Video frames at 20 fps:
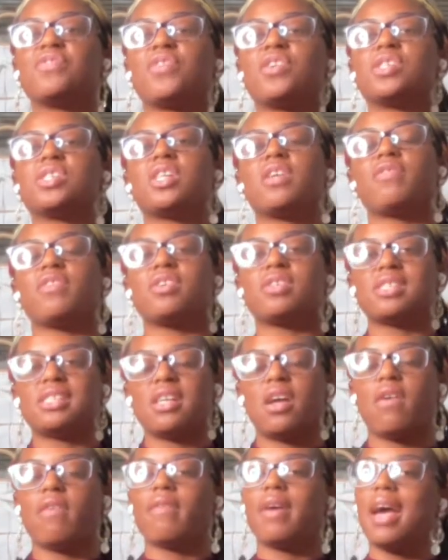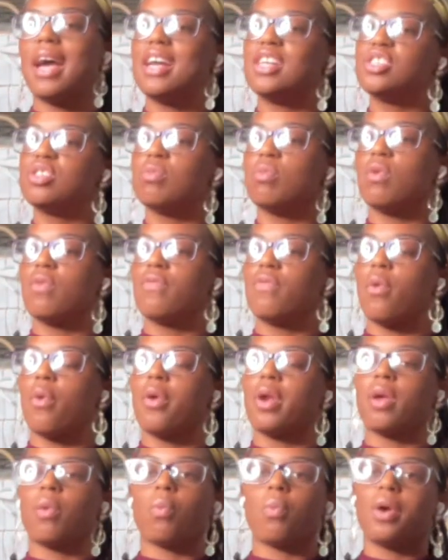version of yourself as you move
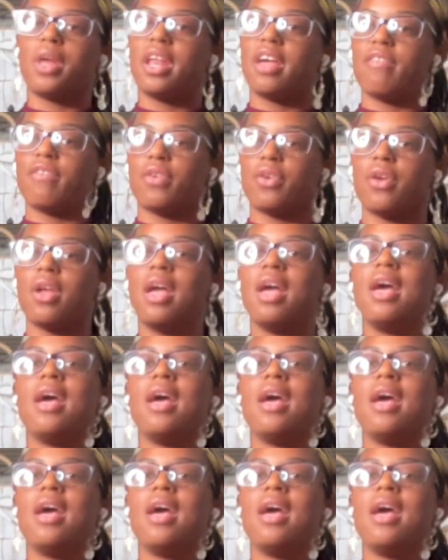forward in whatever